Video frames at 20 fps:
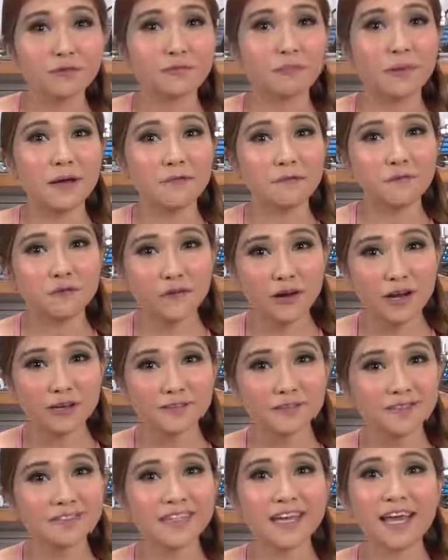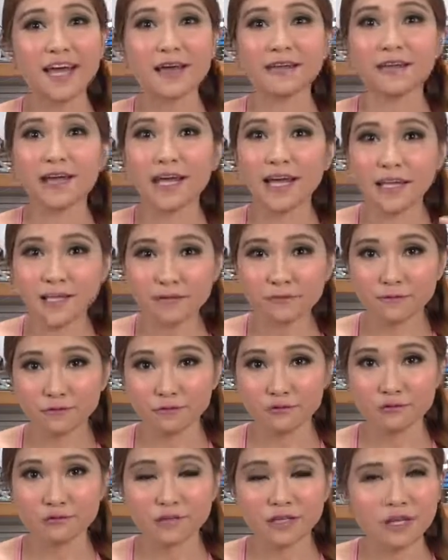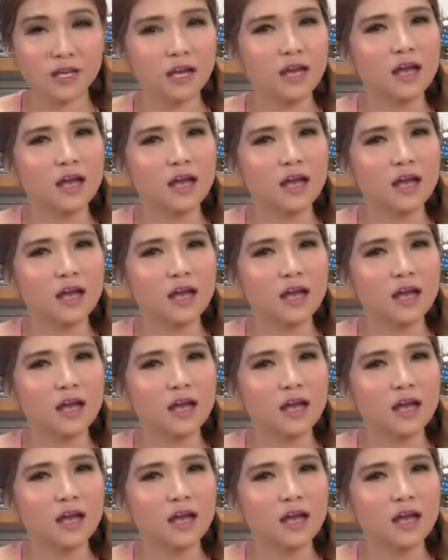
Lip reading: with my friends at Adafruit?